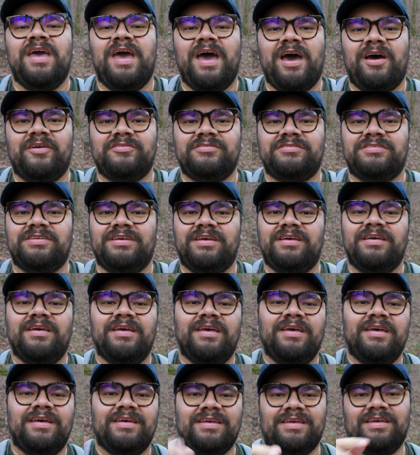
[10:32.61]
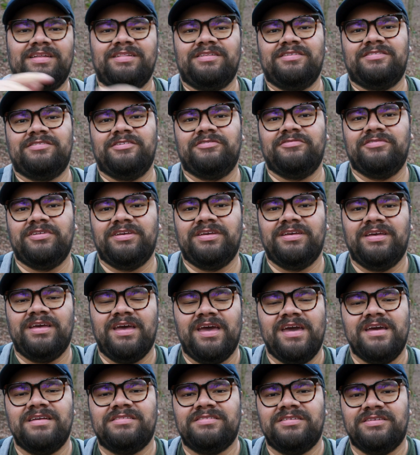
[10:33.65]
I would say get the Sony
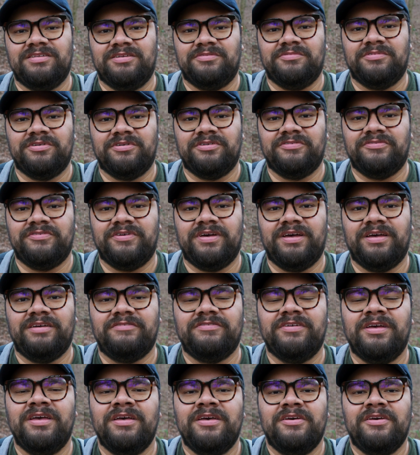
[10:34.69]
18-105,